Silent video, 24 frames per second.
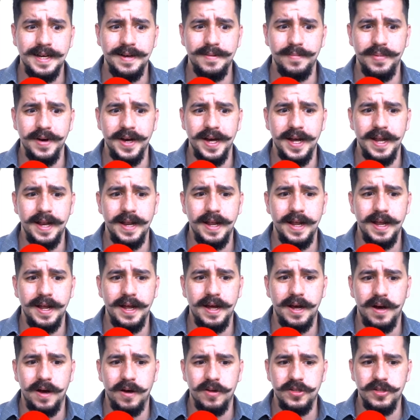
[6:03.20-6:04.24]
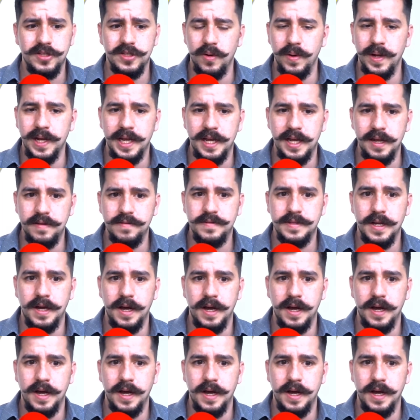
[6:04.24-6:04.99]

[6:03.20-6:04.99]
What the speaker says: But also, it gives